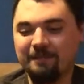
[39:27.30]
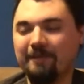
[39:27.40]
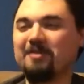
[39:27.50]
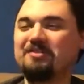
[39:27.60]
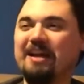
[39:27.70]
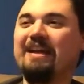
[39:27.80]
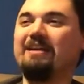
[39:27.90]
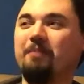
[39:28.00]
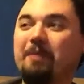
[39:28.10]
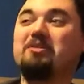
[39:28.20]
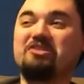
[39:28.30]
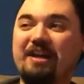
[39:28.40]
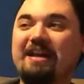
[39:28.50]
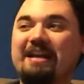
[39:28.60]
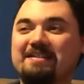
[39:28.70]
We were standing, we were
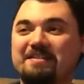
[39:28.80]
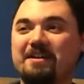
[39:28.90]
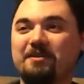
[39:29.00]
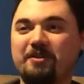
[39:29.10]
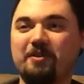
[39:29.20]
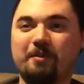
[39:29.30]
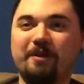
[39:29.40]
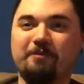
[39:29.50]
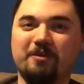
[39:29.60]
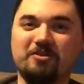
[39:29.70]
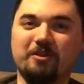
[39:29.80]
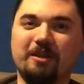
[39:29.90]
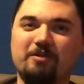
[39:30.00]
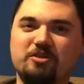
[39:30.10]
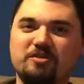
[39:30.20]
standing outside the theater waiting for it to start, and
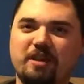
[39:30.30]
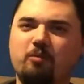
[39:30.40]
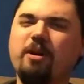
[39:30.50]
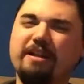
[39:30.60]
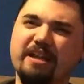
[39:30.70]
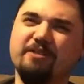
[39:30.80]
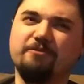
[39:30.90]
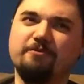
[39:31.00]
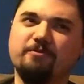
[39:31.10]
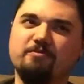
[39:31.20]
I was just like, "What if?"